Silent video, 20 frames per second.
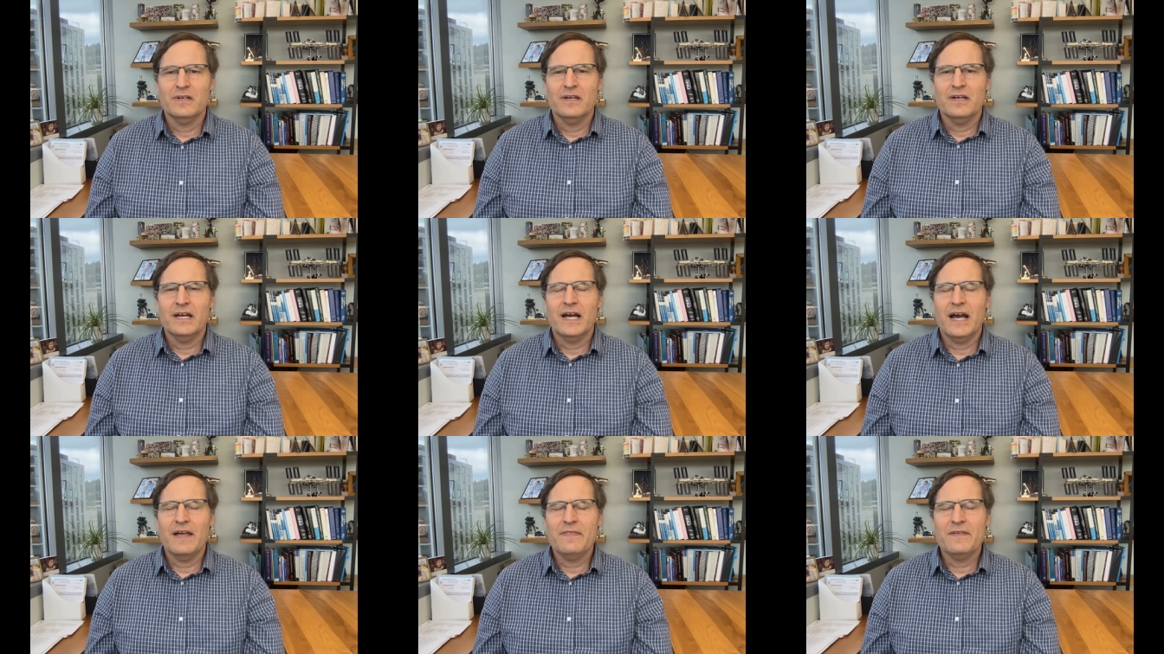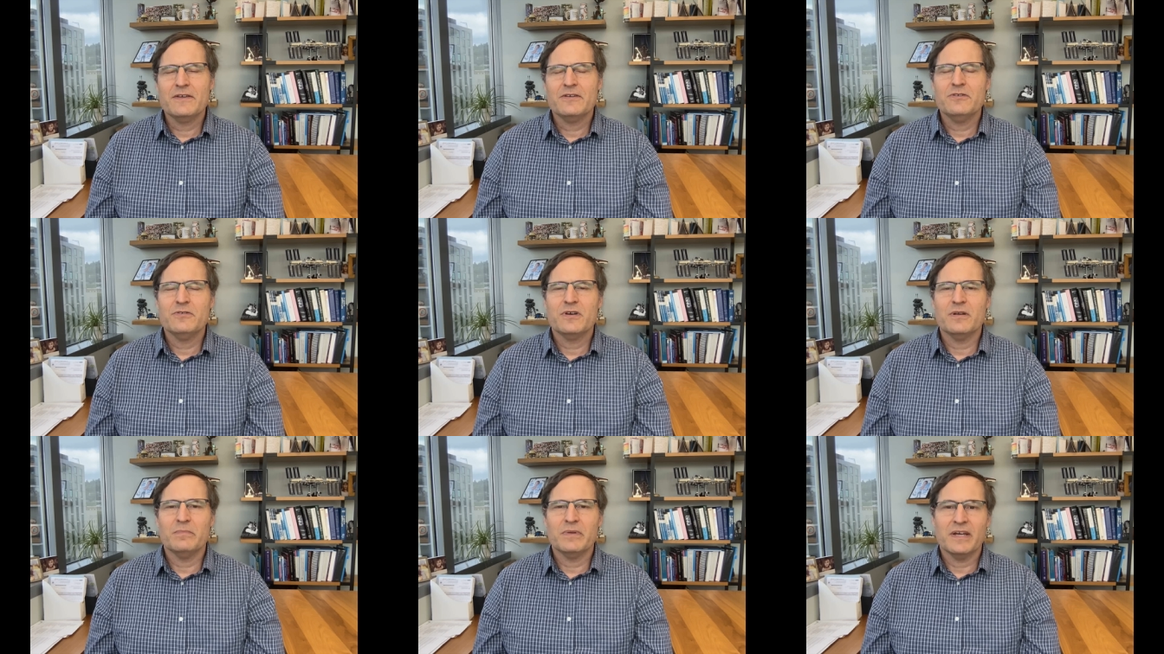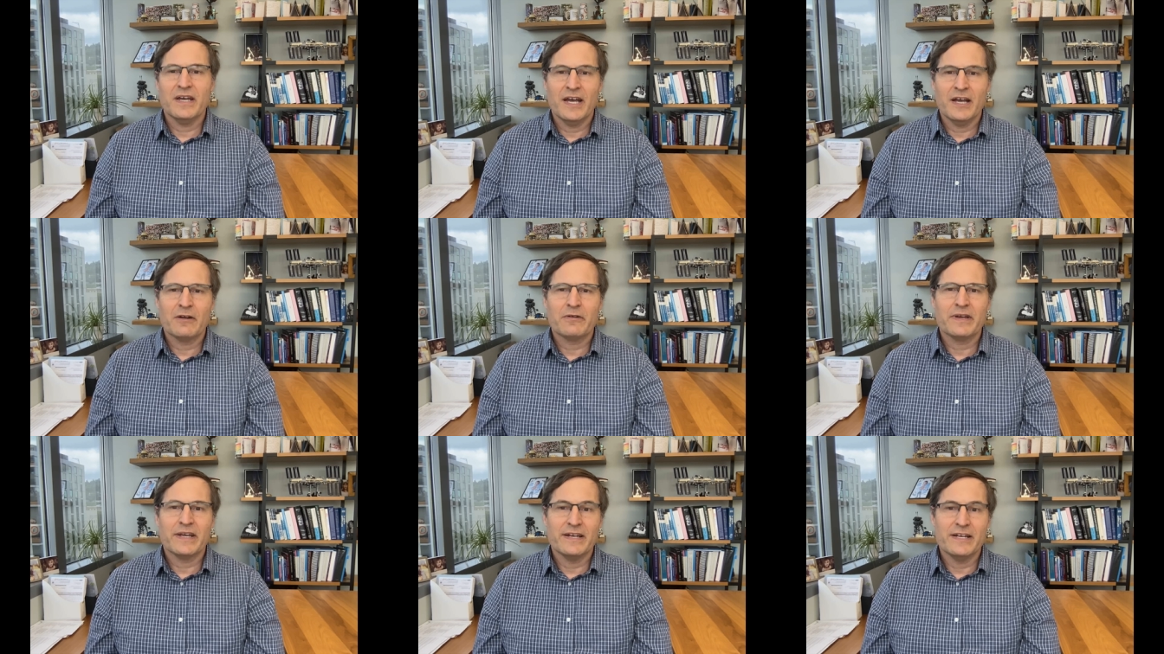I think you can be
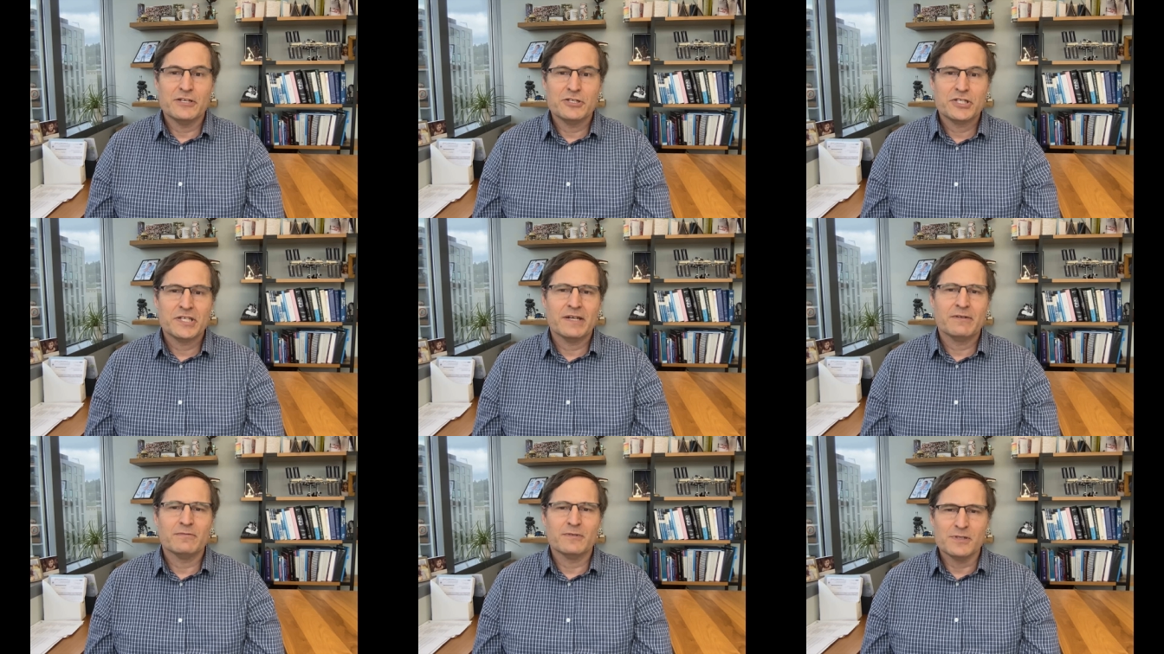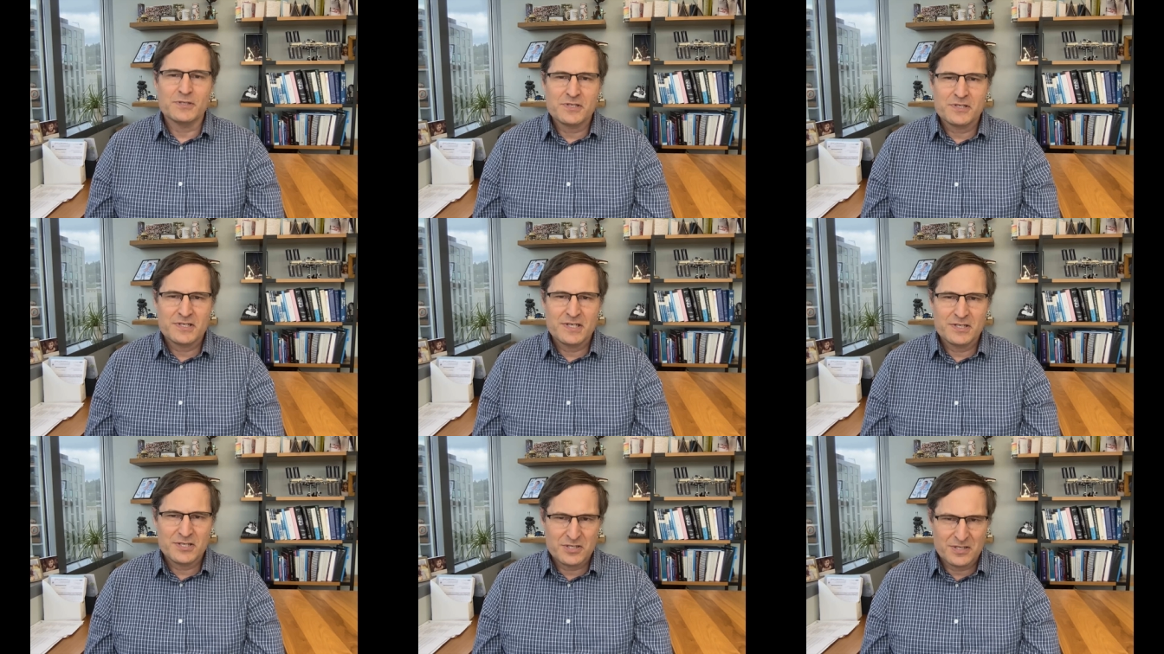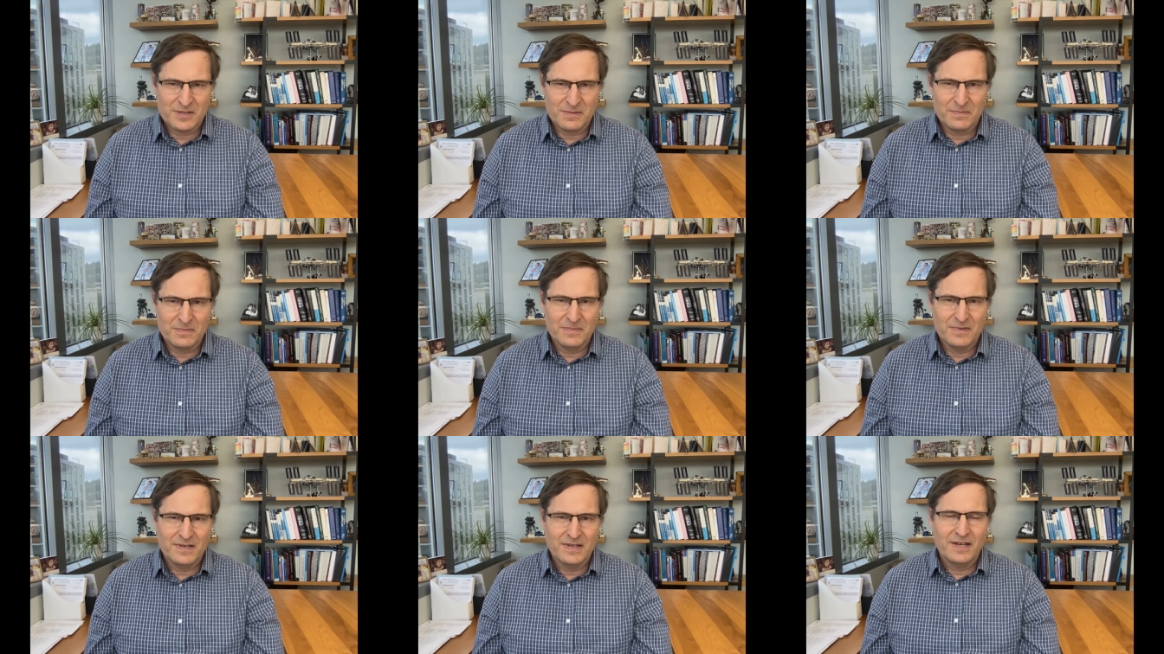angry at a general system
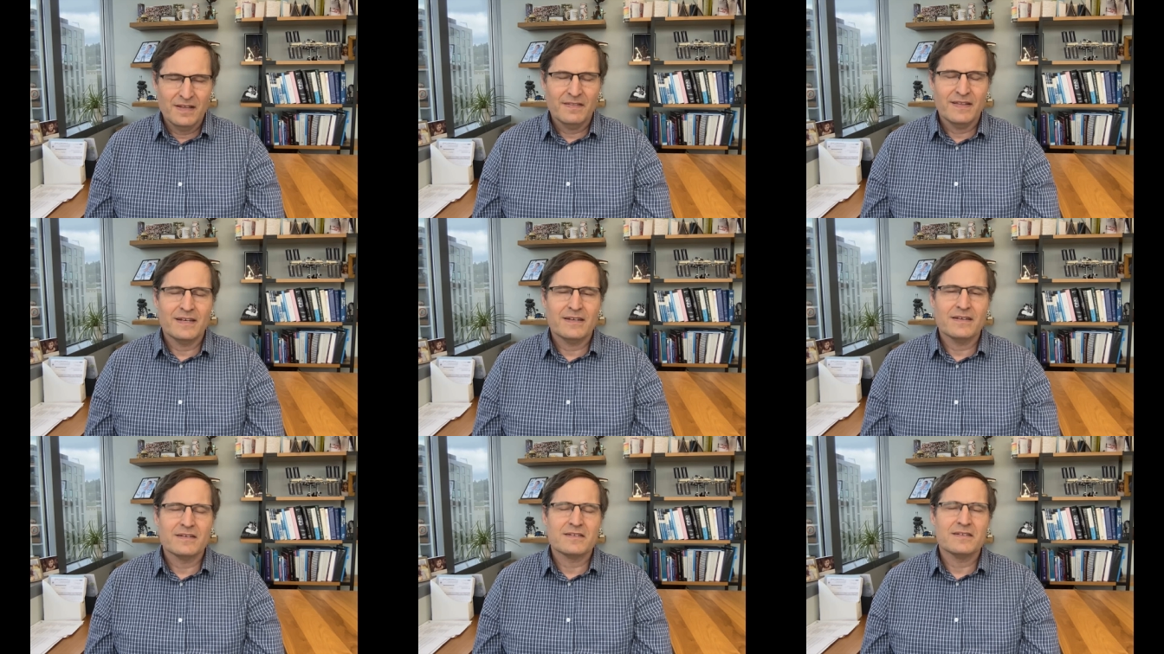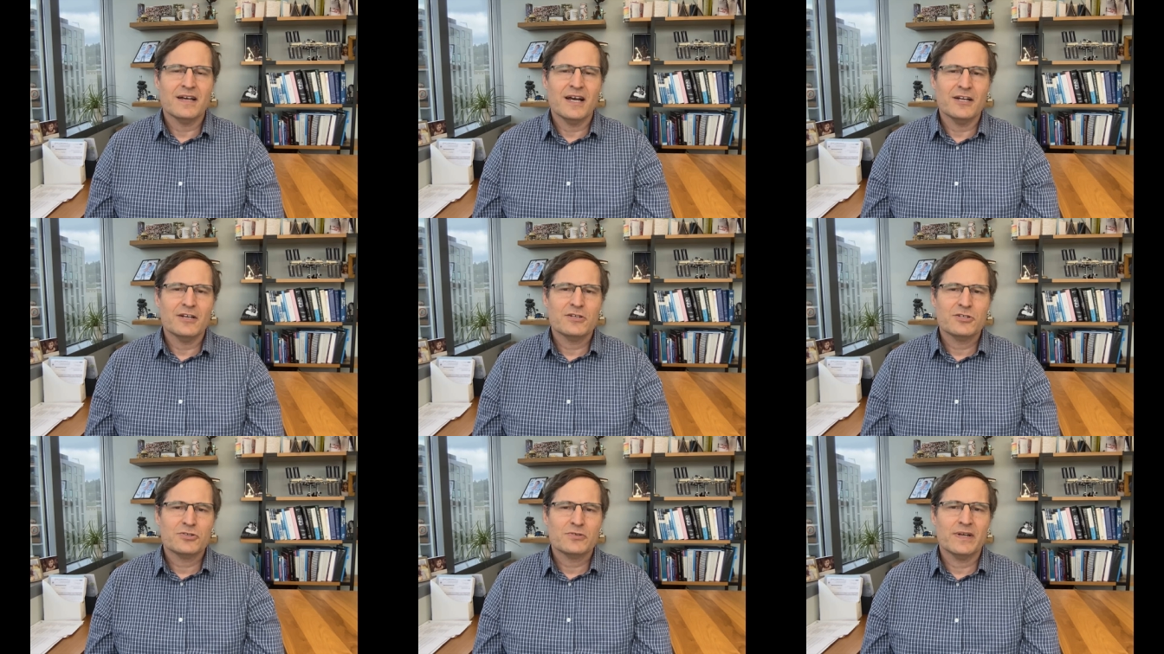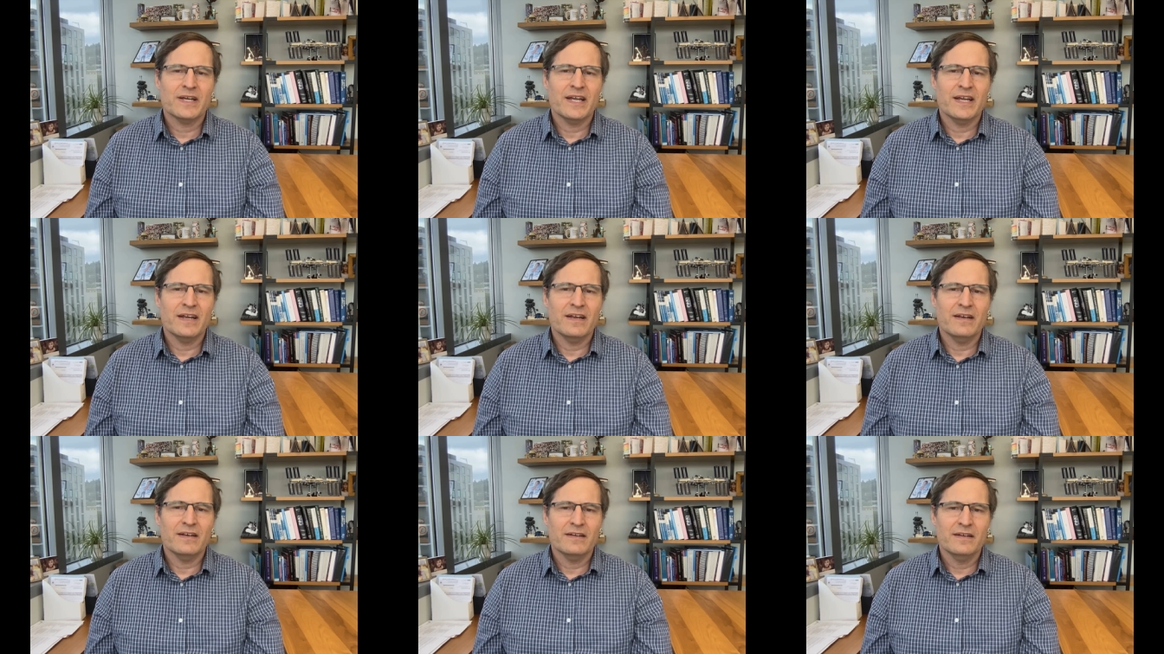that does not
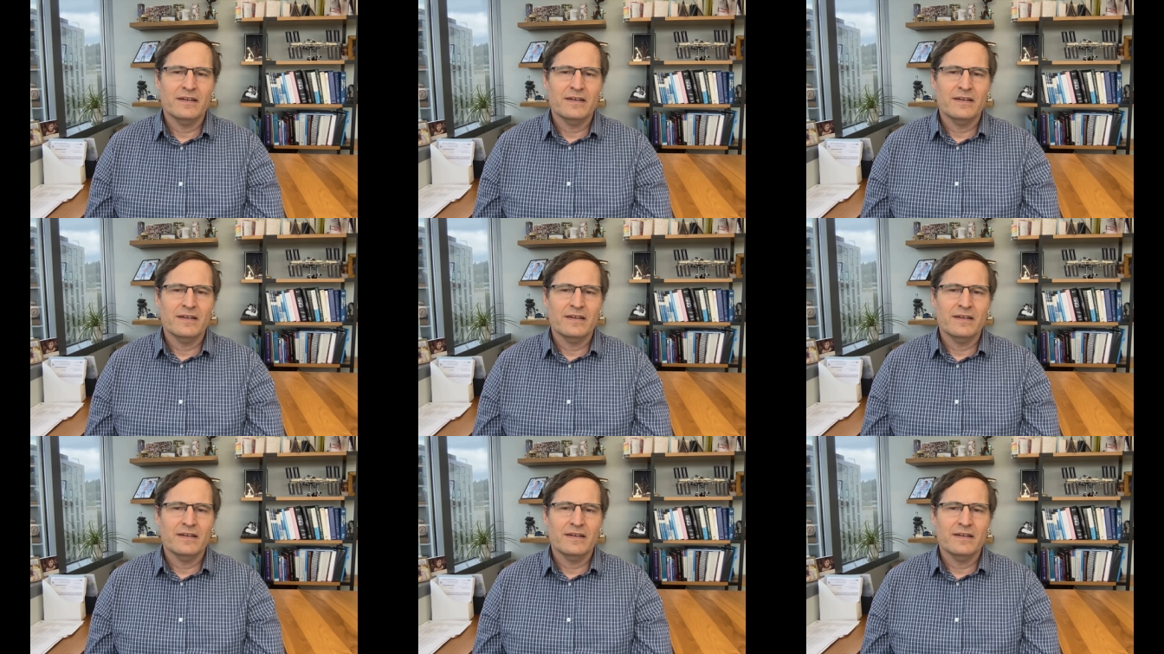train